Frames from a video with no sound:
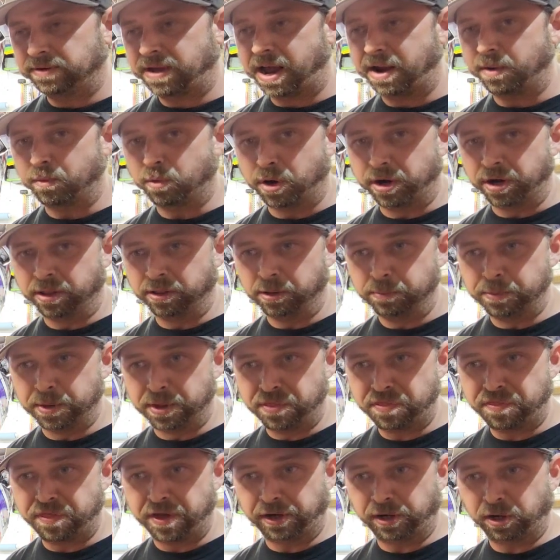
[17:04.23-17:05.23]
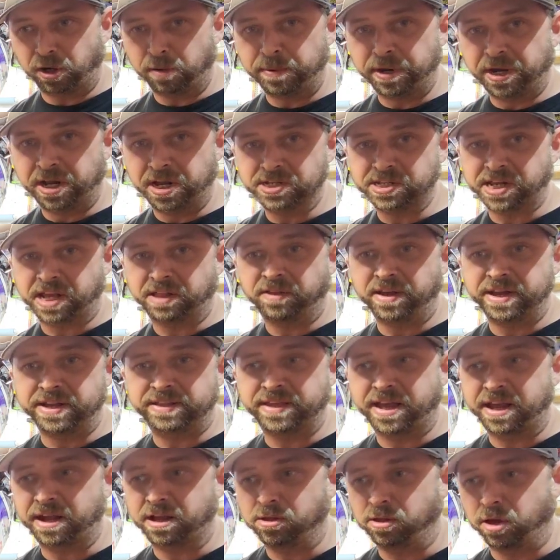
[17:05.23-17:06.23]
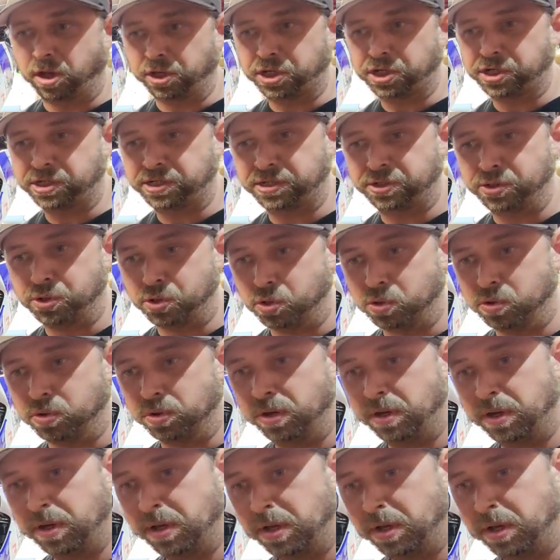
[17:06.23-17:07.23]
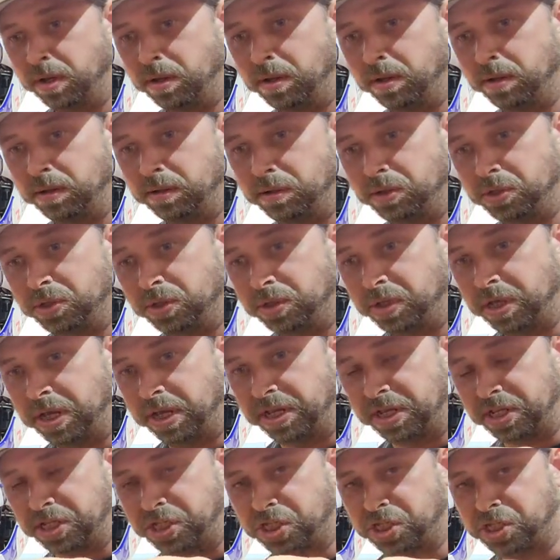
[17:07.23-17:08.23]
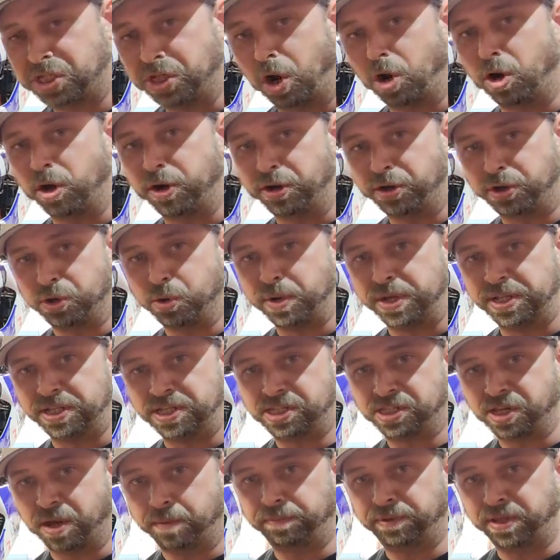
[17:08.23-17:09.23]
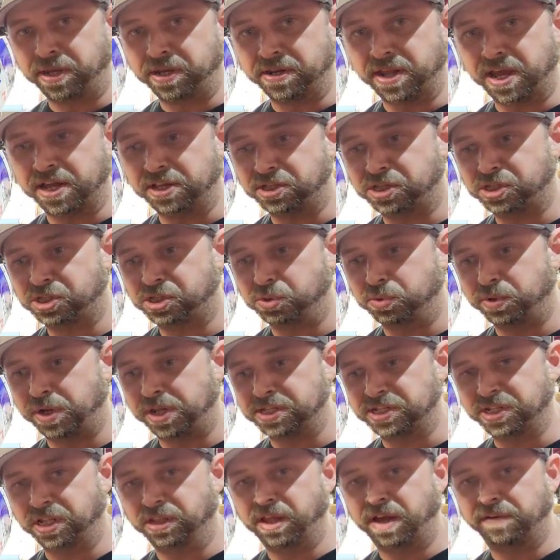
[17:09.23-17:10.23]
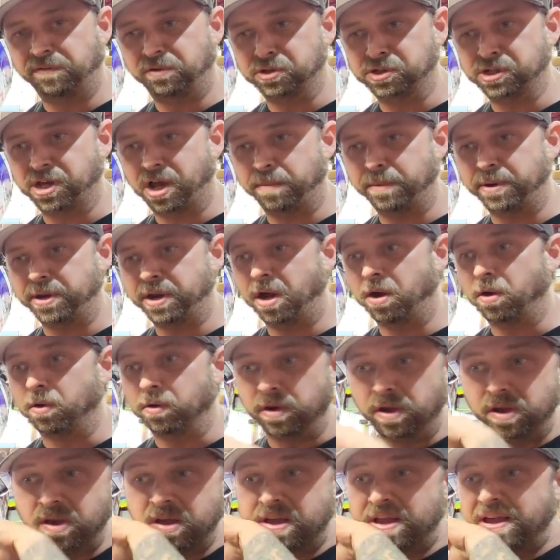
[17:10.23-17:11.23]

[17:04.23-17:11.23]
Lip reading: I run a little bit thicker because I like that clutch to start doing something as soon as the lever's coming out.